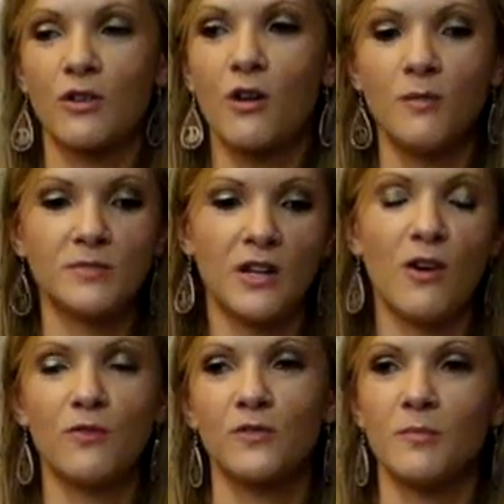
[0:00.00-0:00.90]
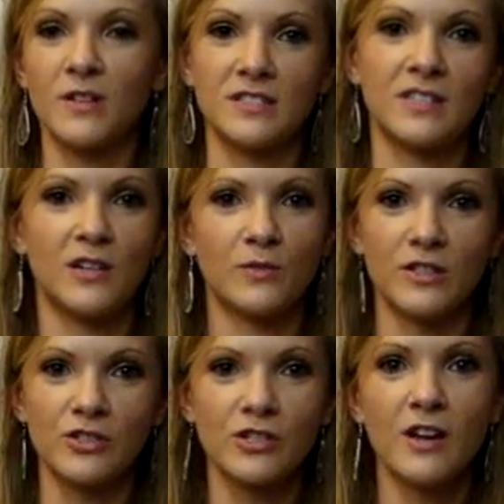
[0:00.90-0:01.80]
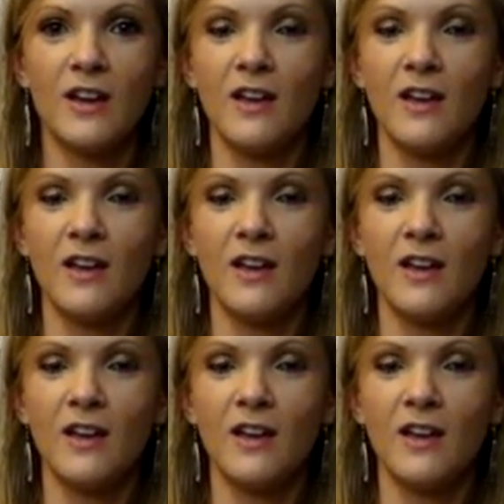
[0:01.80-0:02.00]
the crumbs out from my sandwich,